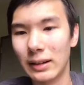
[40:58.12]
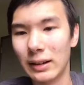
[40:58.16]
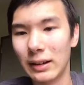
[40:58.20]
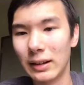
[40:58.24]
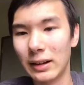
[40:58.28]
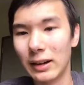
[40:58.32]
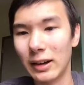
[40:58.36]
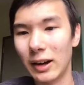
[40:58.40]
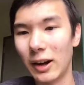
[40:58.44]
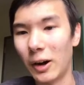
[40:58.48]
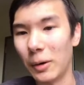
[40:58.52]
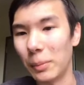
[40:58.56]

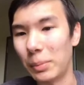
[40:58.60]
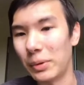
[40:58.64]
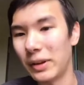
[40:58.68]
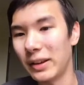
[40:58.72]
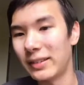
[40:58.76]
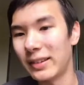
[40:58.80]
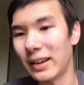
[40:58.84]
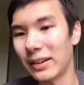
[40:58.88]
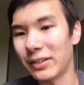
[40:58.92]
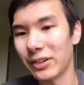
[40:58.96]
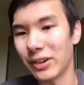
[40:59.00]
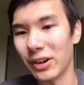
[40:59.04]
Oh,
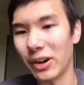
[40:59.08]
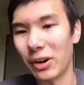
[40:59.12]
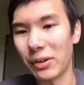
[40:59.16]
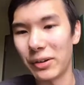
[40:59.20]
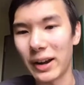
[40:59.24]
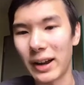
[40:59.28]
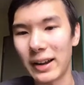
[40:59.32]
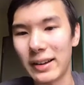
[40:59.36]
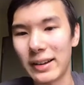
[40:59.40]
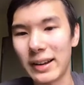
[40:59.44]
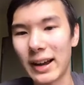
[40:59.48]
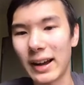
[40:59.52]
please enter.
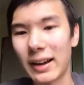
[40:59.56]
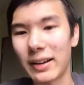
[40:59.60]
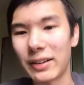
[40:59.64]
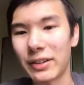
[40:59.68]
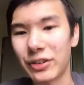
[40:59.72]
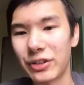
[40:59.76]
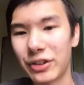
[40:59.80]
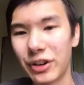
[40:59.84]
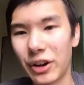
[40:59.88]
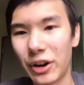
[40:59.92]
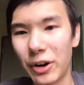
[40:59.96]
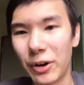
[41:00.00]
Okay, yeah.
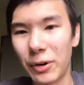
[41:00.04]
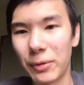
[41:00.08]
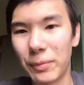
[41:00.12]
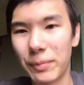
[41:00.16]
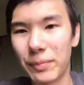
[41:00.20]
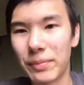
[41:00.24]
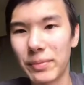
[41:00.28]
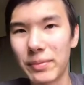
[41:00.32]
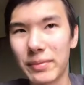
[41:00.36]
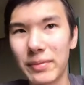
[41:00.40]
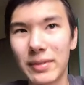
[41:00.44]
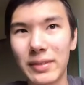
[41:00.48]

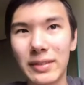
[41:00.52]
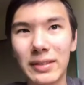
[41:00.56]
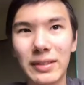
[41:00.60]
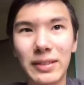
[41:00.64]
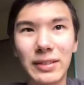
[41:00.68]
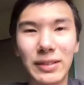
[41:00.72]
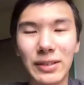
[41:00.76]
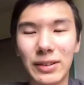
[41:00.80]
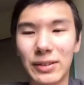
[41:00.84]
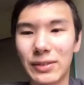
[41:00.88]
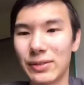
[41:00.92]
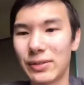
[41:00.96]
So
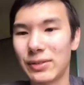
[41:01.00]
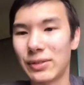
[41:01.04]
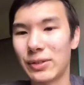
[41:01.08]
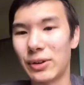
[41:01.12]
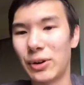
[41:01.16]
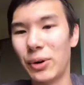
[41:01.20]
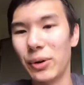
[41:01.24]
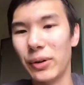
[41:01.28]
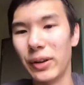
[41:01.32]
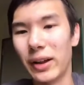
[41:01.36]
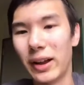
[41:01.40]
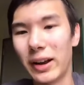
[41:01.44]

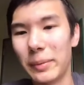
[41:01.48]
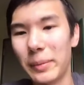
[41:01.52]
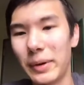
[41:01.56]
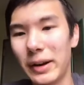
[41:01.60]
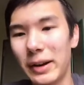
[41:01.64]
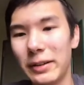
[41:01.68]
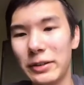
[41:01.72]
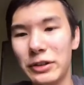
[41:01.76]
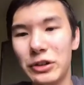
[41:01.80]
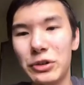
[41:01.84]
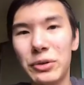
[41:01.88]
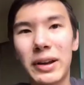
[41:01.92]
hold on a
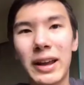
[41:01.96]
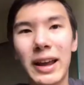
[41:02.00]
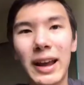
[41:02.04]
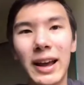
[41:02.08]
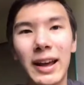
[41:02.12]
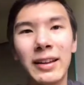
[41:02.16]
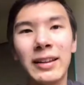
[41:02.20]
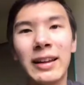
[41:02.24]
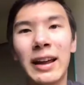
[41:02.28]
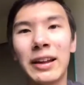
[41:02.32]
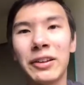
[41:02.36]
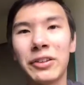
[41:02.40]
minute. You
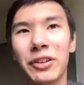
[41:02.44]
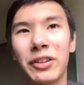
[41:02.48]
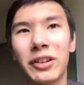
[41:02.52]
can enter the